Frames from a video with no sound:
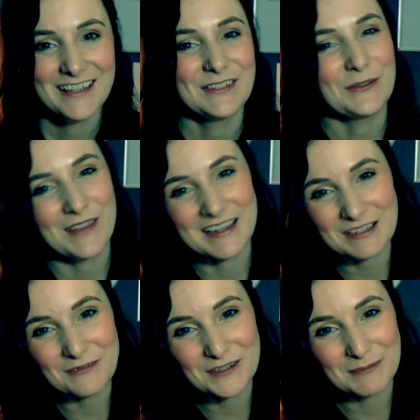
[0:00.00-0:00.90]
So thank
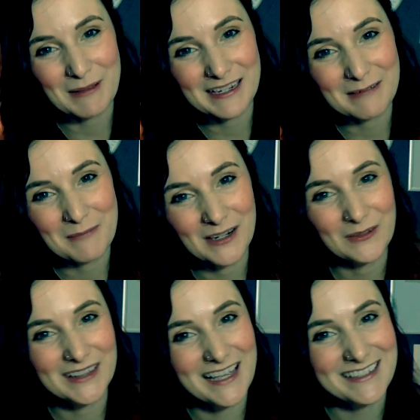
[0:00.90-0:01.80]
you for spending a minute
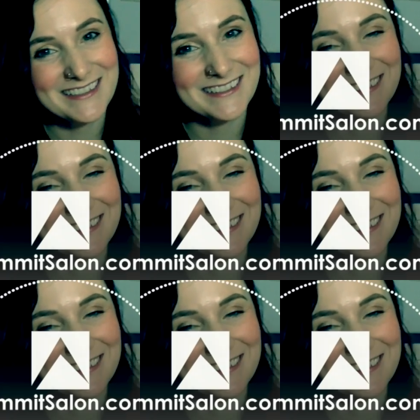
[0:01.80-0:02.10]
with us.